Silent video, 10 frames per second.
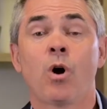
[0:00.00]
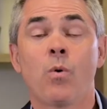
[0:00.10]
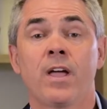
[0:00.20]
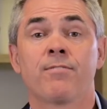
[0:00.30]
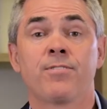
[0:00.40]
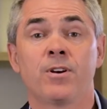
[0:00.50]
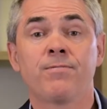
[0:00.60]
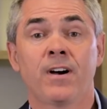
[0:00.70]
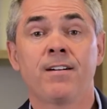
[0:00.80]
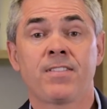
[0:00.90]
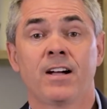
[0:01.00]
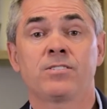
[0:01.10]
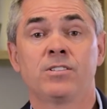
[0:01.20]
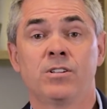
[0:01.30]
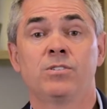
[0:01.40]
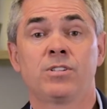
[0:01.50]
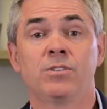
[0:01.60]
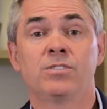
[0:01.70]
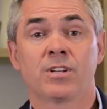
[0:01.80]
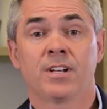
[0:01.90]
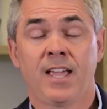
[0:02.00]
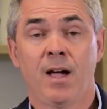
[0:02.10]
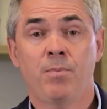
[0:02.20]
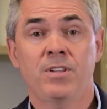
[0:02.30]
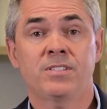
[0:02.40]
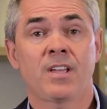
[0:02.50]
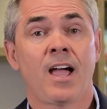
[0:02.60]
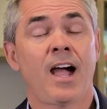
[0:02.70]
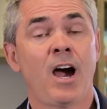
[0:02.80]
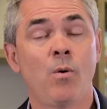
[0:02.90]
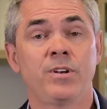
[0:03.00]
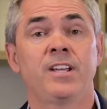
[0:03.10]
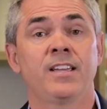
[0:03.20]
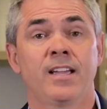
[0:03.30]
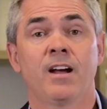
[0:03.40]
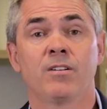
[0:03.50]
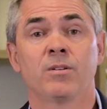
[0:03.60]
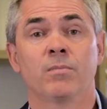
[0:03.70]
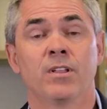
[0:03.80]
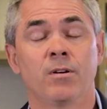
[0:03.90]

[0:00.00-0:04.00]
So we have 35,000 new students on campus how are we taking care of them?